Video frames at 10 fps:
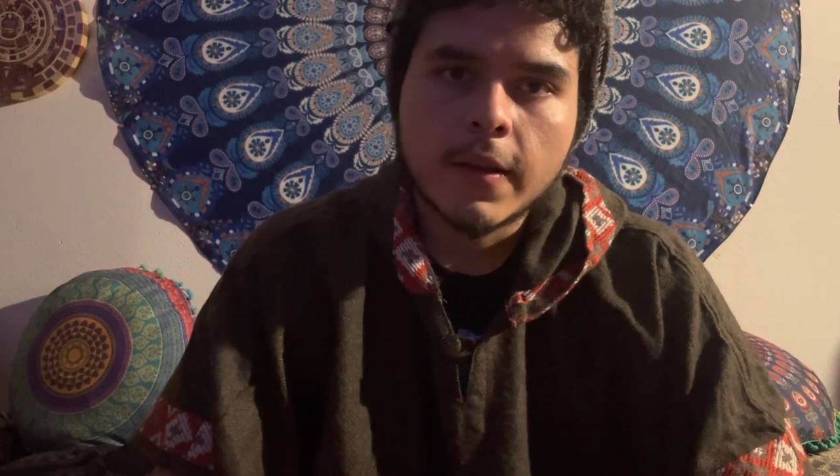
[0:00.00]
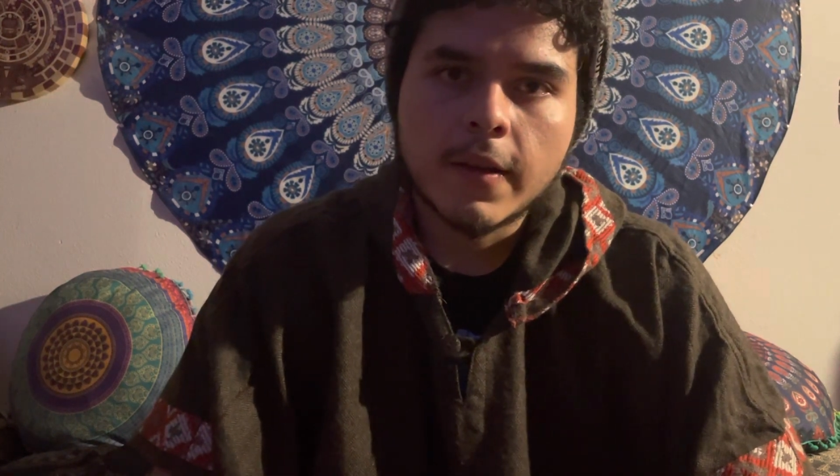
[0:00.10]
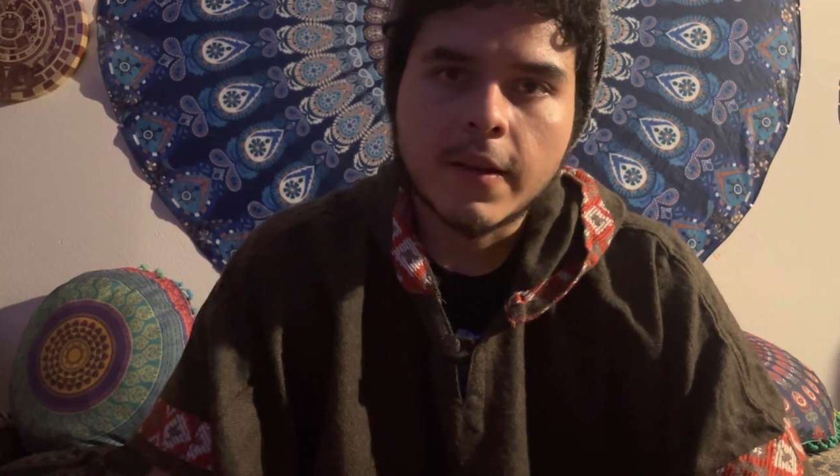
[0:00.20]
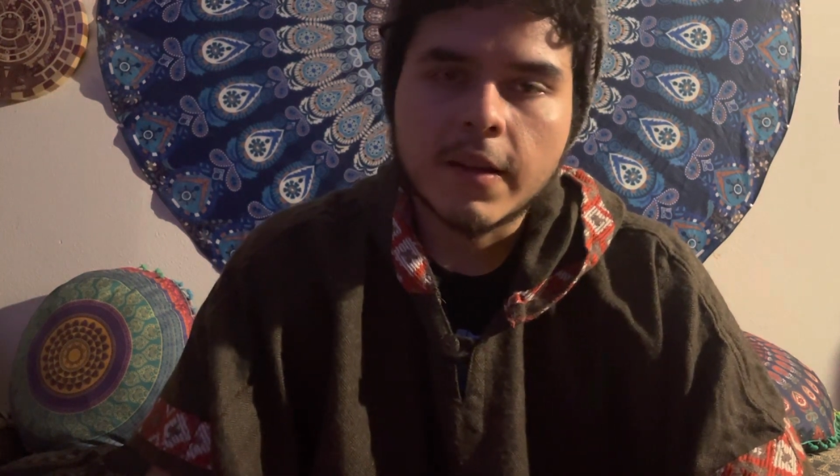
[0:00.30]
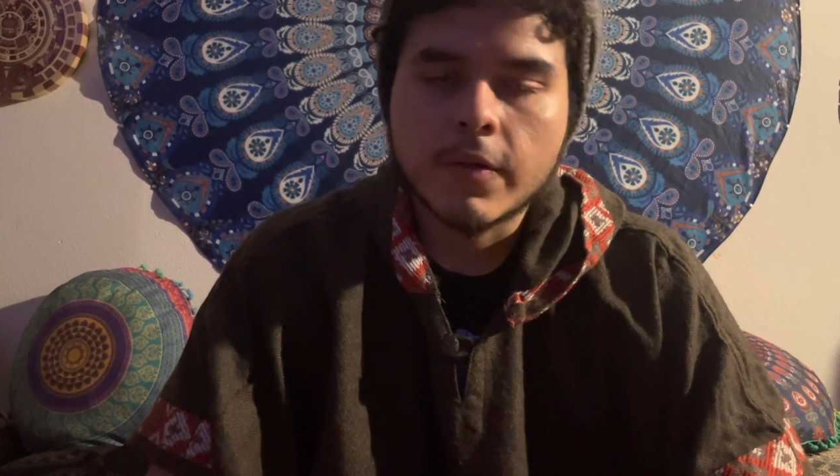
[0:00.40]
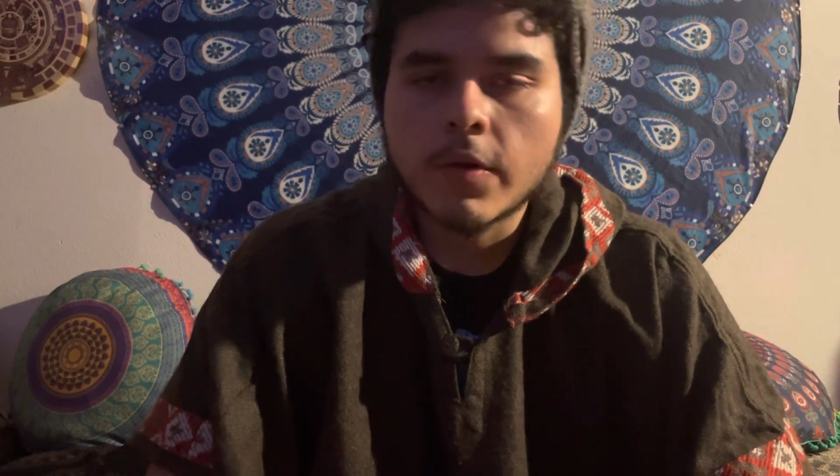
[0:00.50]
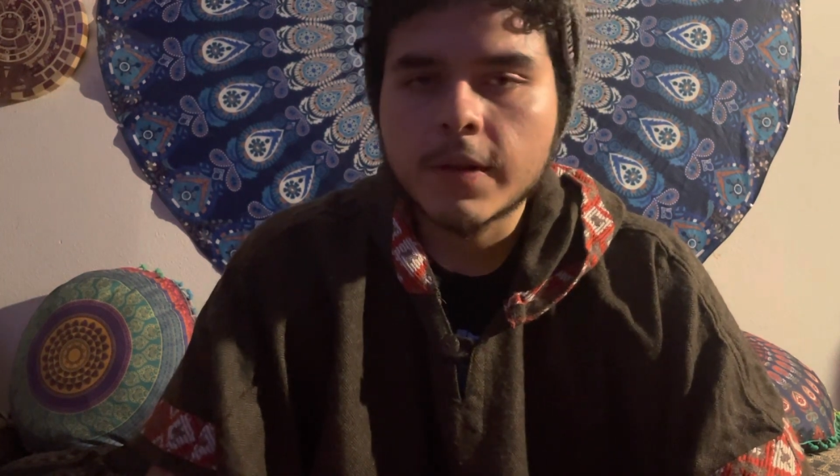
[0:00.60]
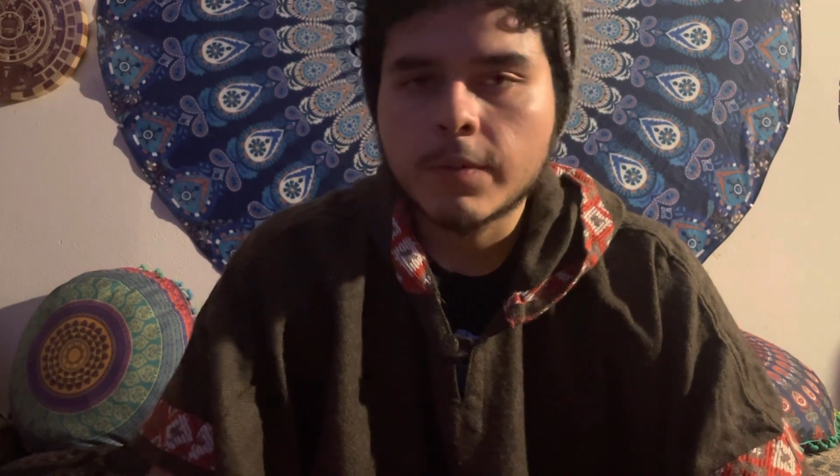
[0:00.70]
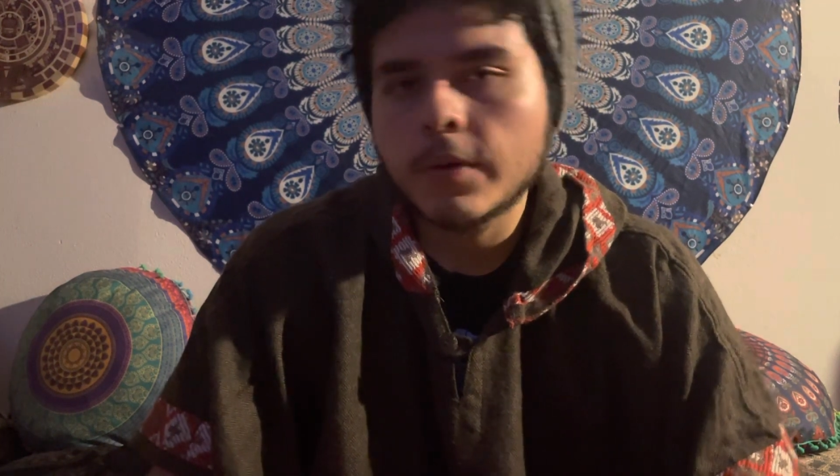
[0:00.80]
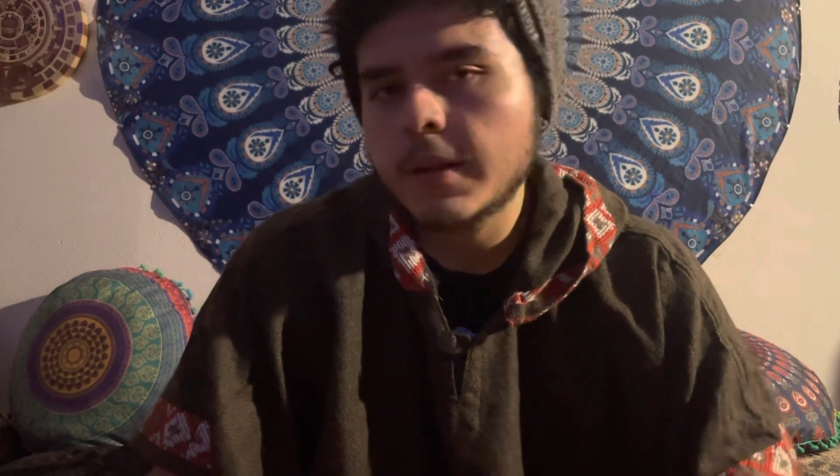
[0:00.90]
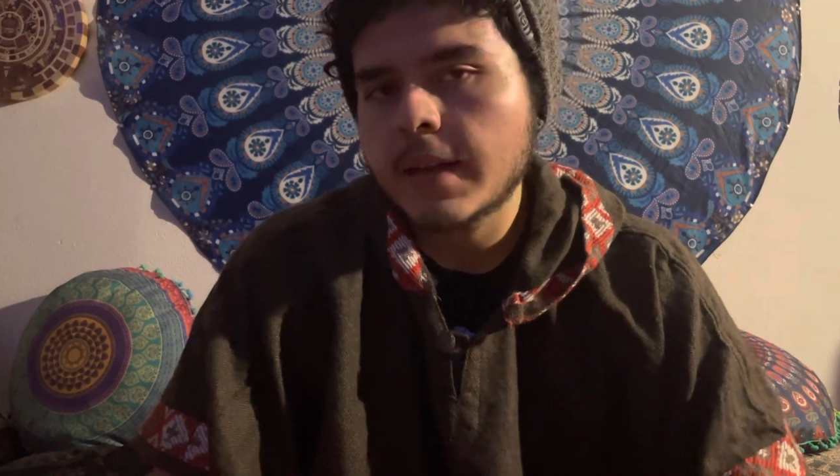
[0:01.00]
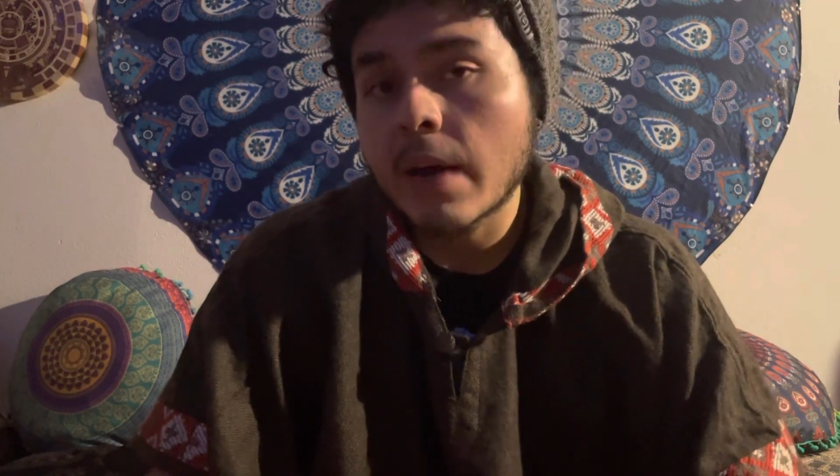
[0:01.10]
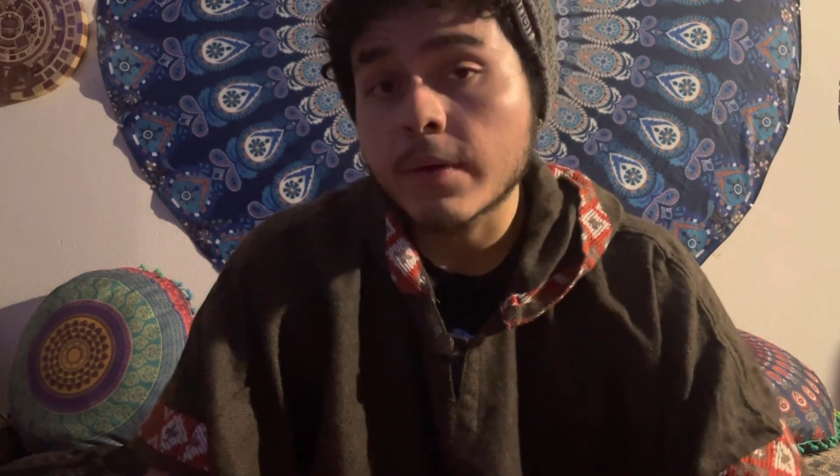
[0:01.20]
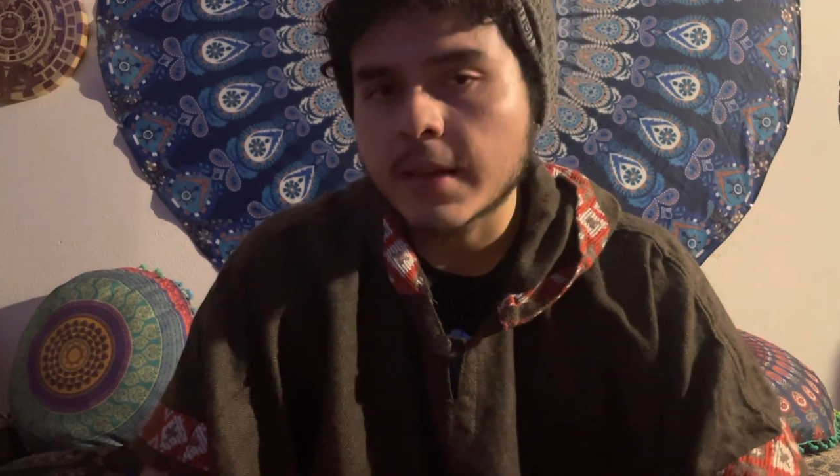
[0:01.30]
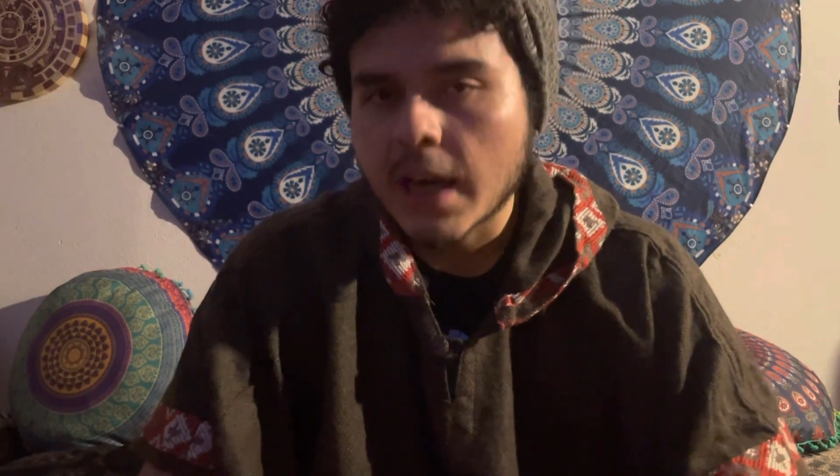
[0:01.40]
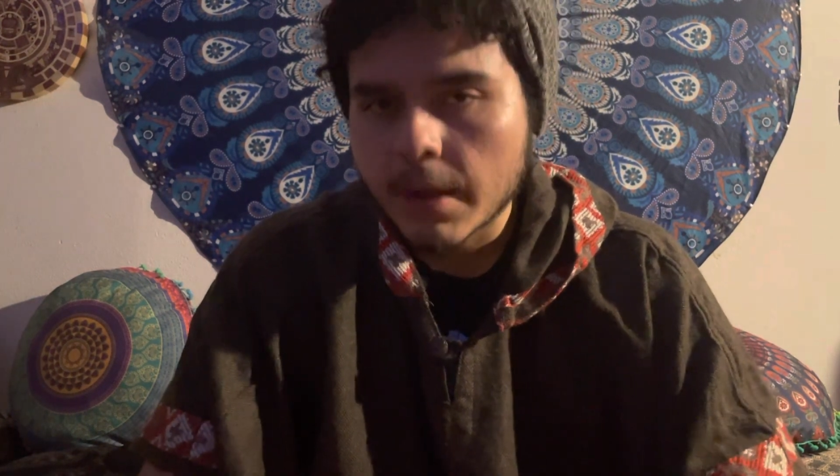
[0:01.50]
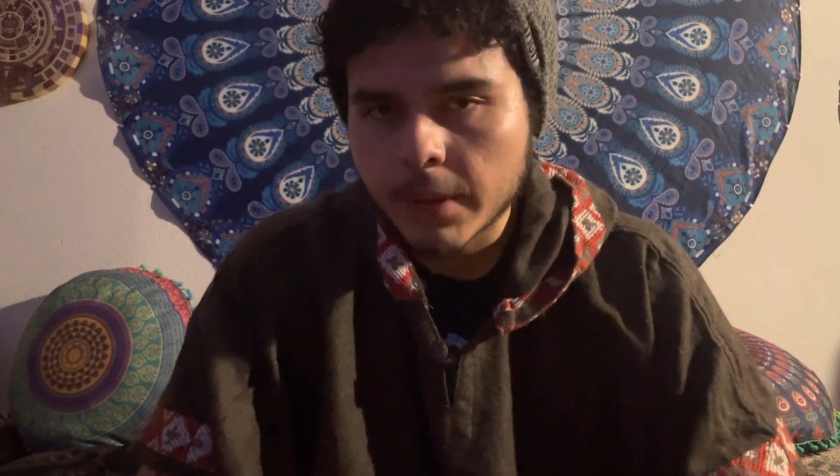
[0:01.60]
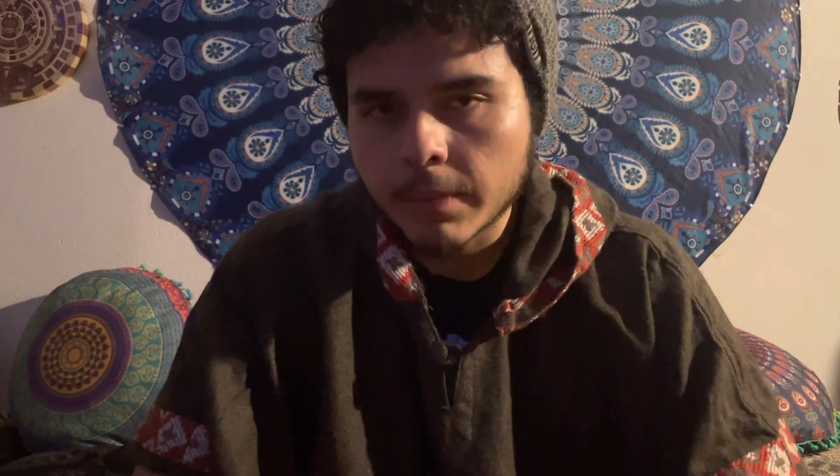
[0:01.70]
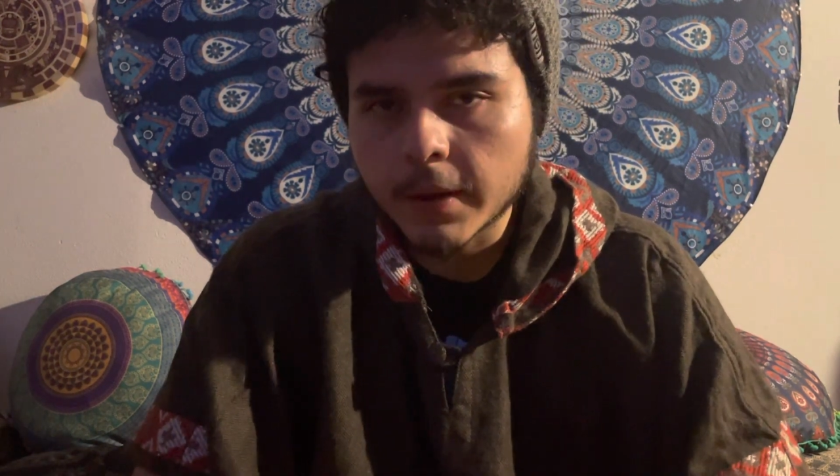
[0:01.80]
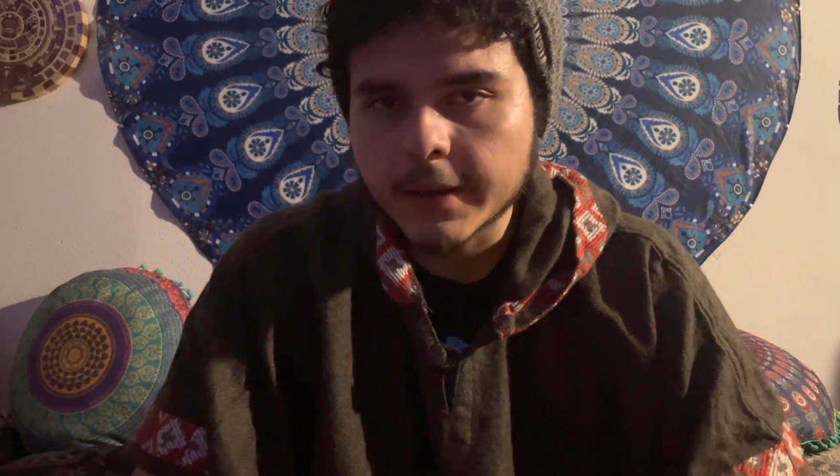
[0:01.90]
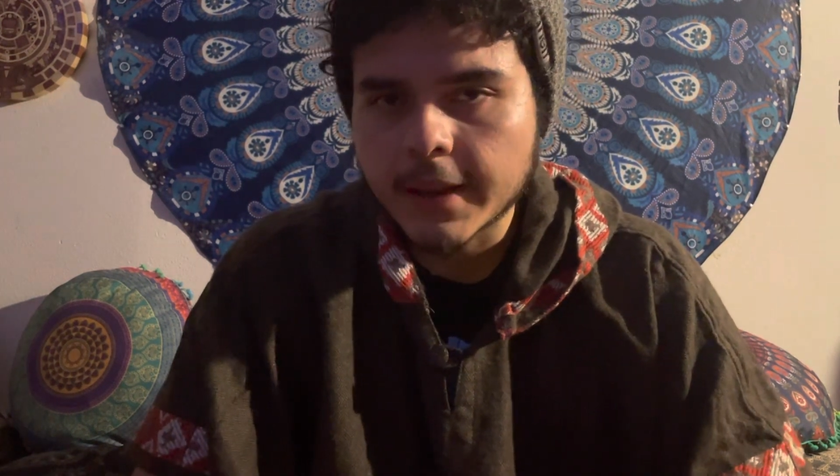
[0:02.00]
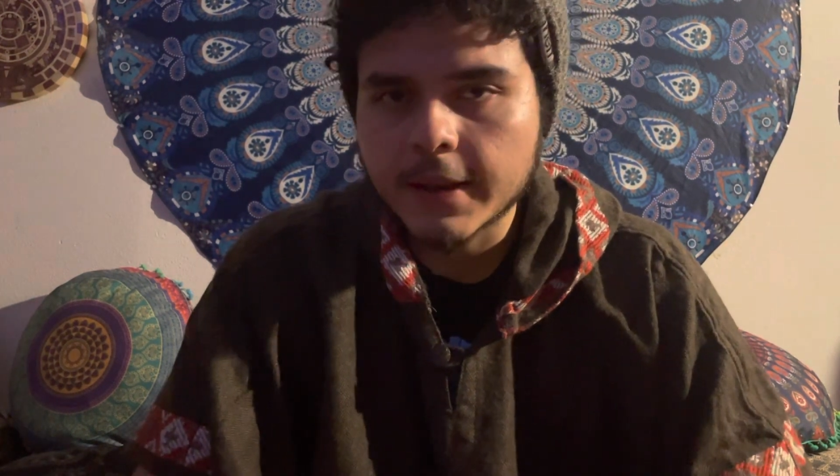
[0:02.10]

And of course, well, this guy wasn't happy about that.